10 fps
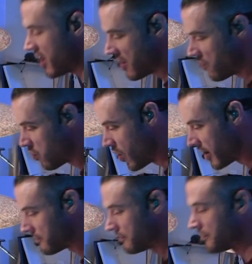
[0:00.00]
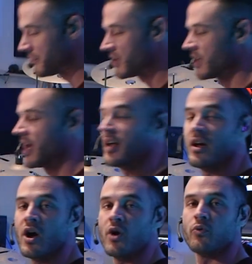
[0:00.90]
and 1. Okay,
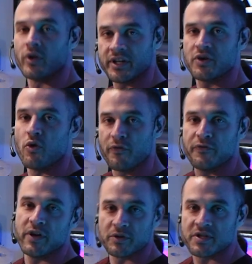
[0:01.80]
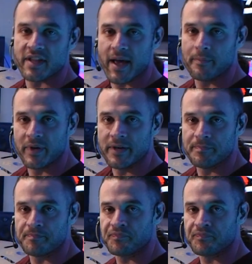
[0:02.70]
really cool feel to that beat.